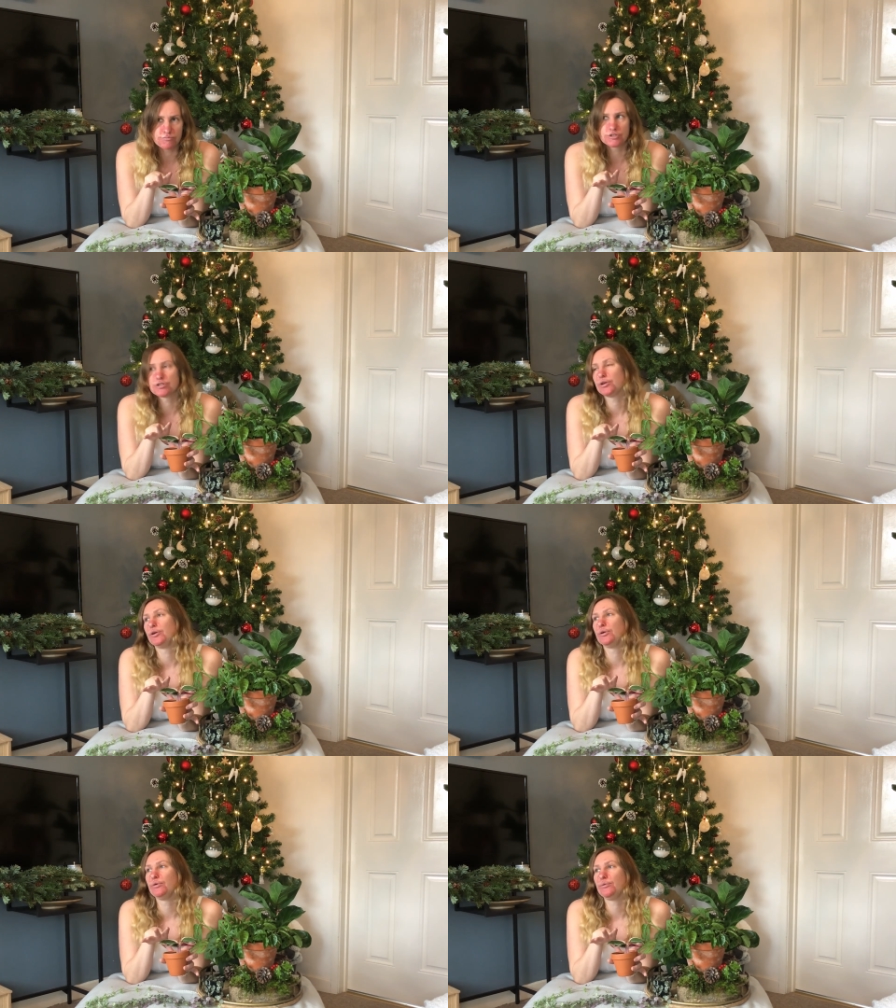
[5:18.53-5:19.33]

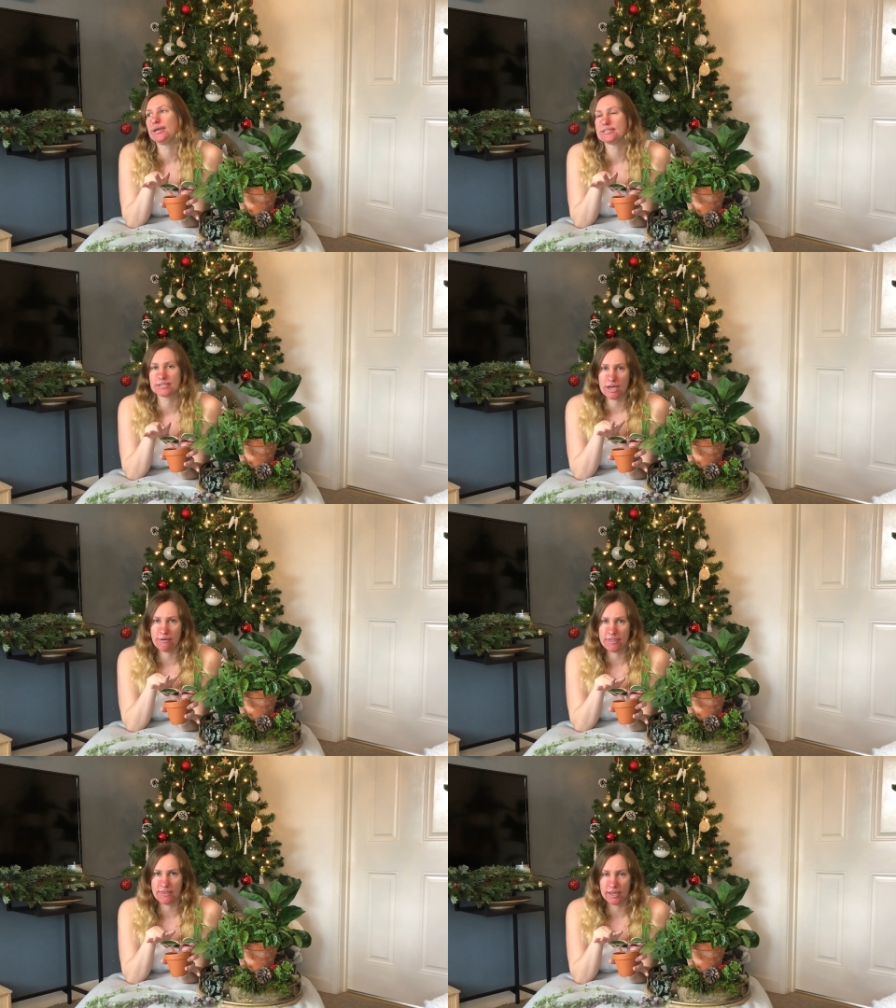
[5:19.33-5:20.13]
2 weeks ago,
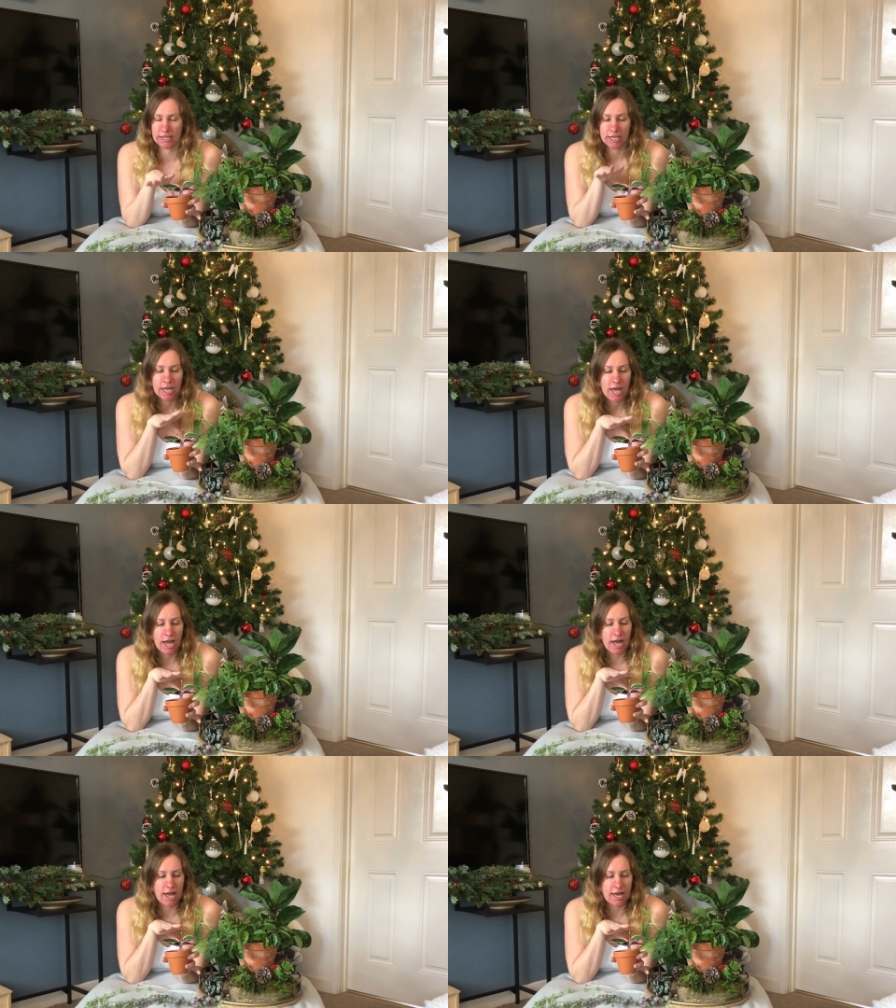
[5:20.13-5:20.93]
I think.
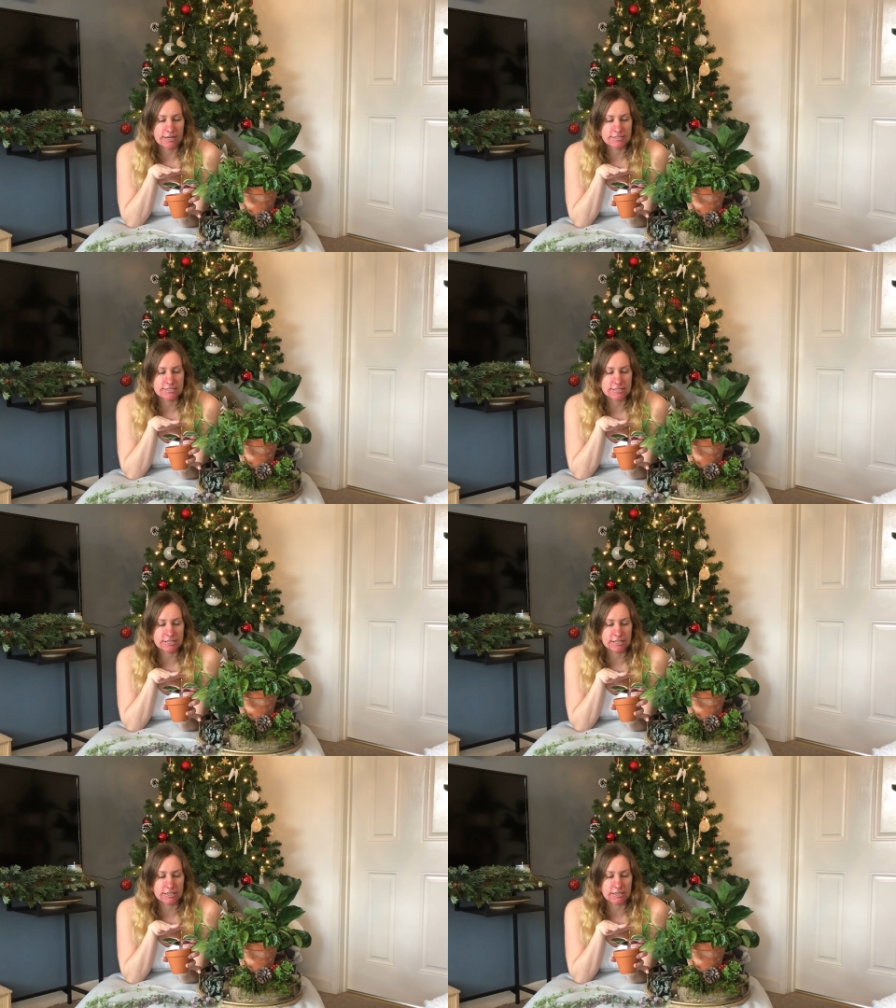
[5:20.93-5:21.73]
And
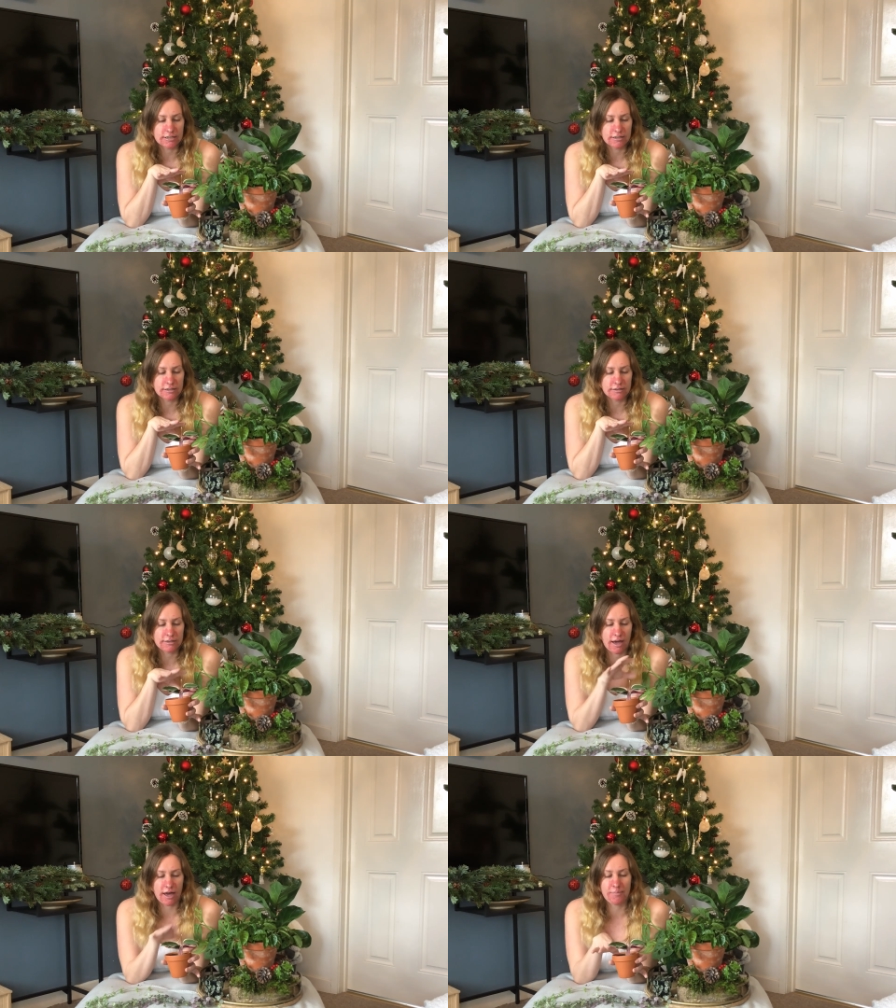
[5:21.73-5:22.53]

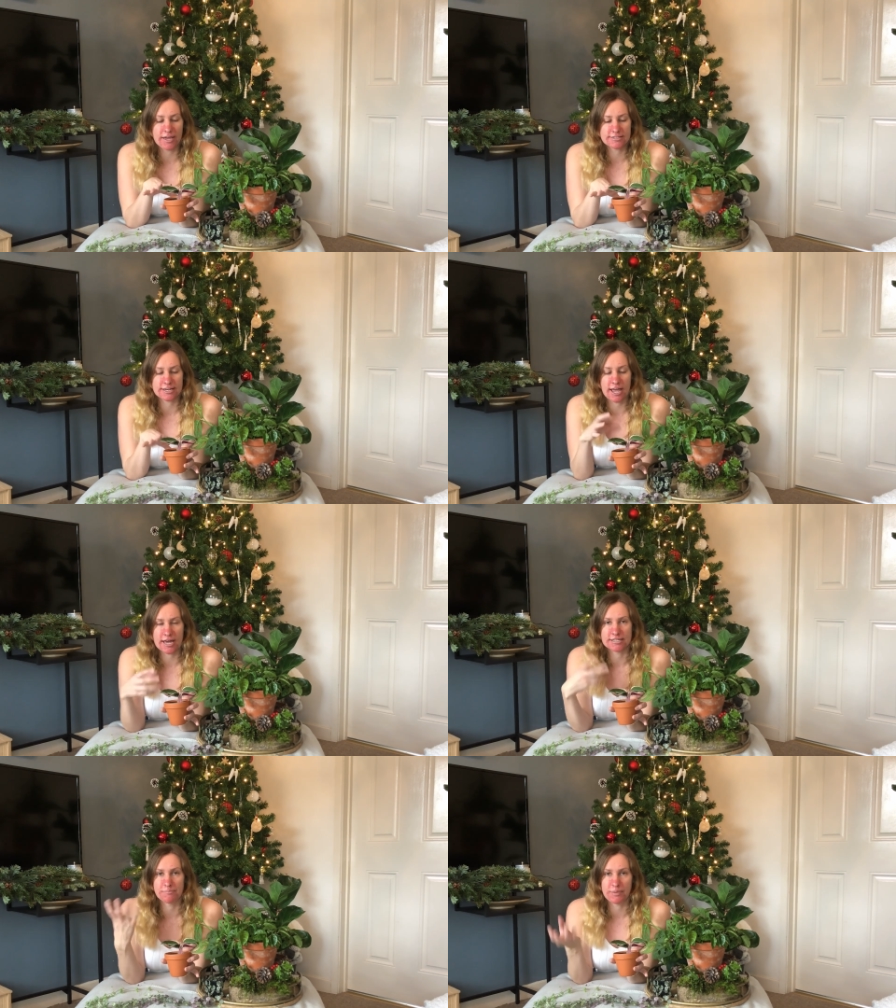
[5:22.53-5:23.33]
yeah, I basically
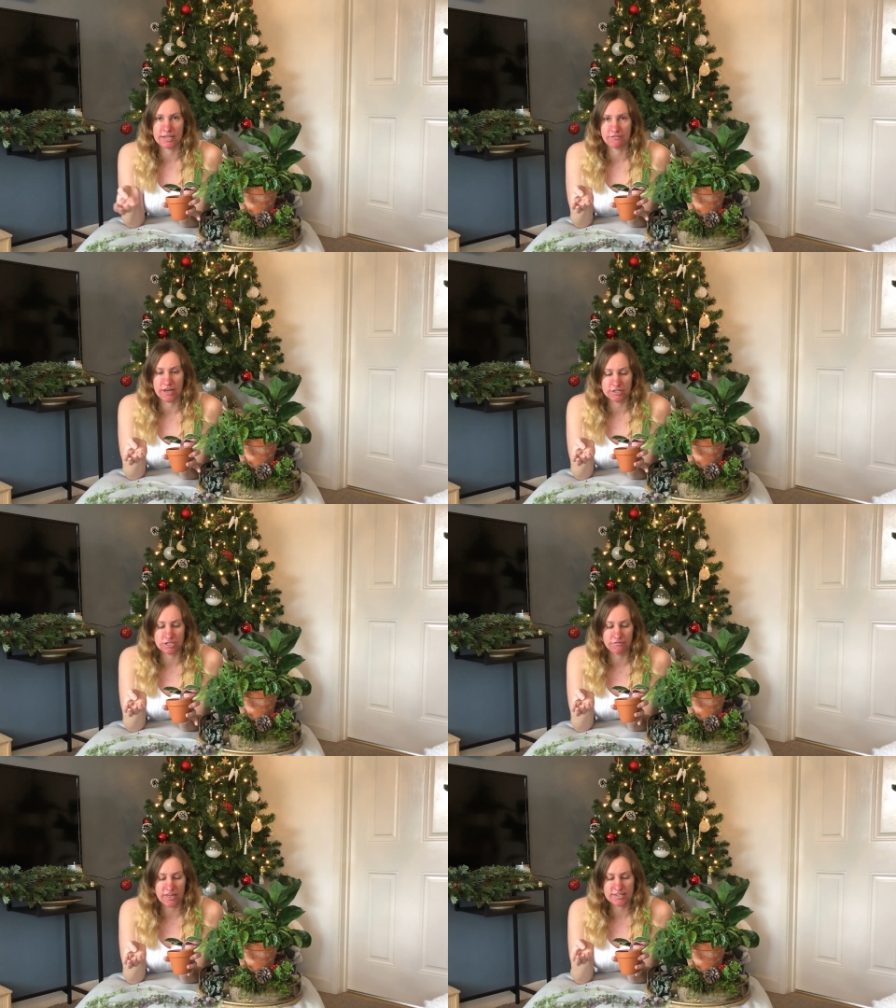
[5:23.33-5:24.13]
had a bigger
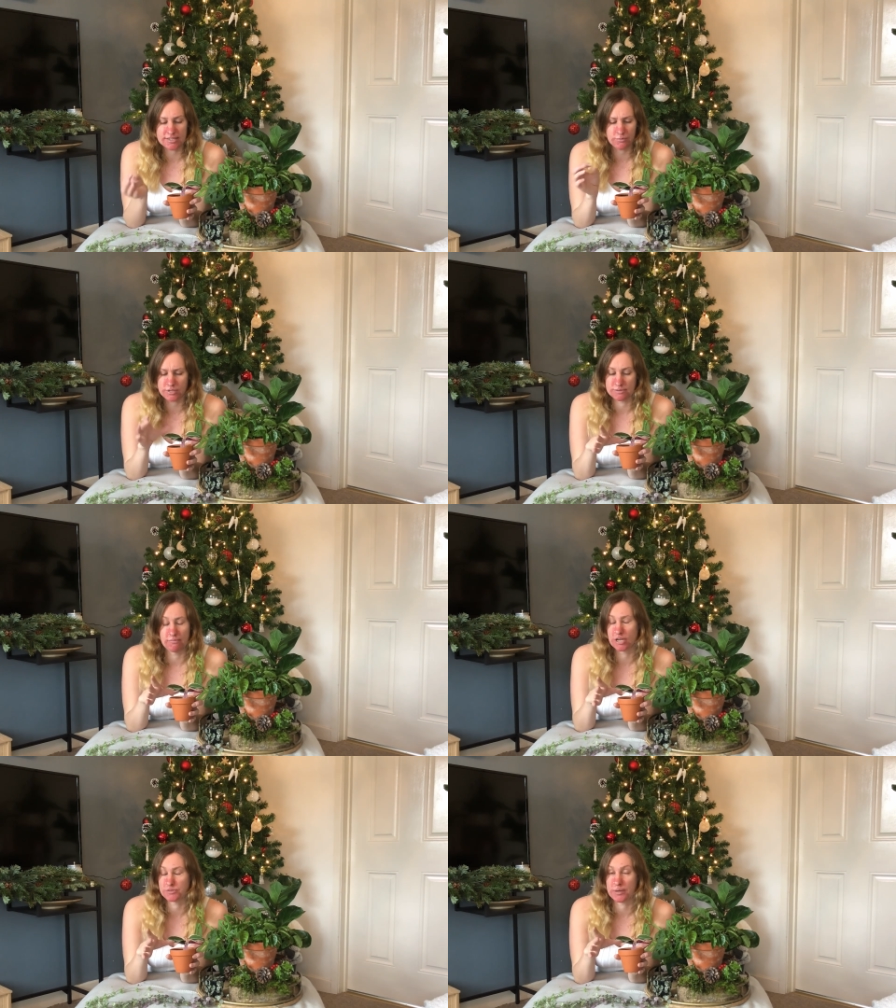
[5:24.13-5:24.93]
version of this. It wasn't
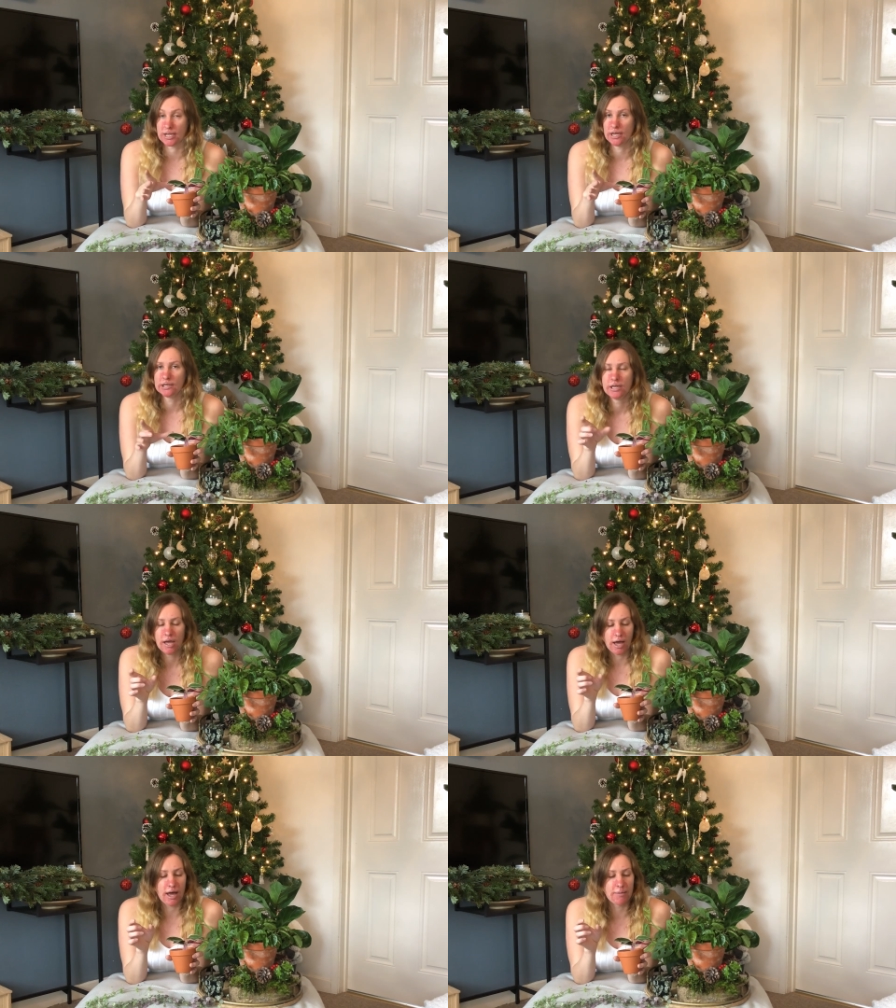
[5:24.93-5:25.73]
much bigger.
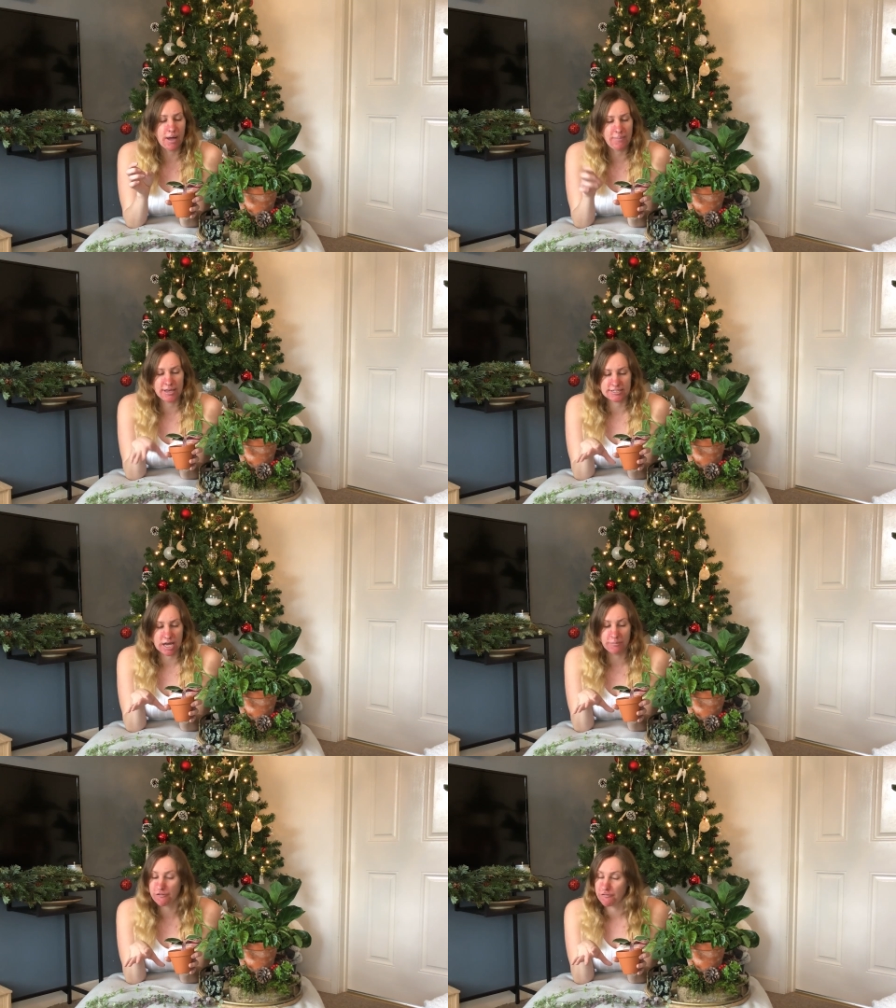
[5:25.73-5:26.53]
I picked it
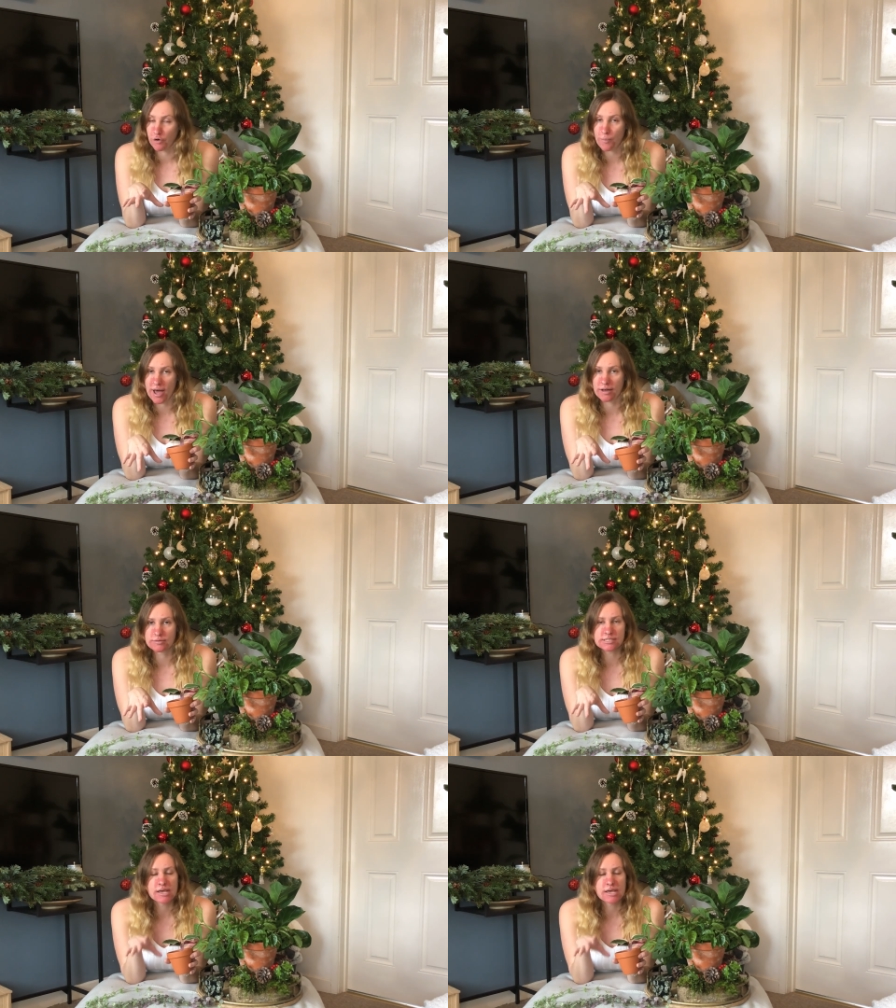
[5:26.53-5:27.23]
up for £4